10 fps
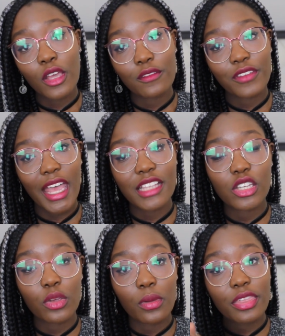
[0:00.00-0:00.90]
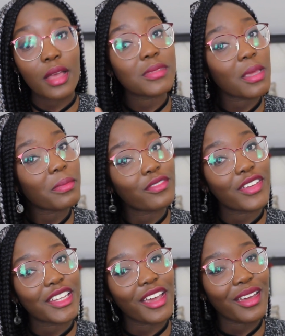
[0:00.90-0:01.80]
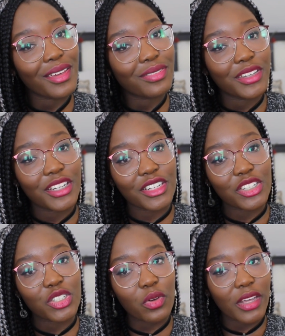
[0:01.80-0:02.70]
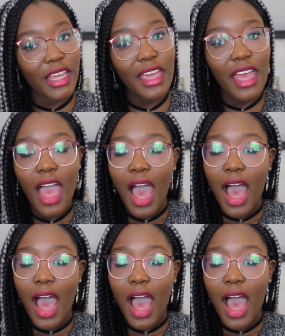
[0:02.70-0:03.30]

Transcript: Don't forget to thumbs up the video if you did enjoy it.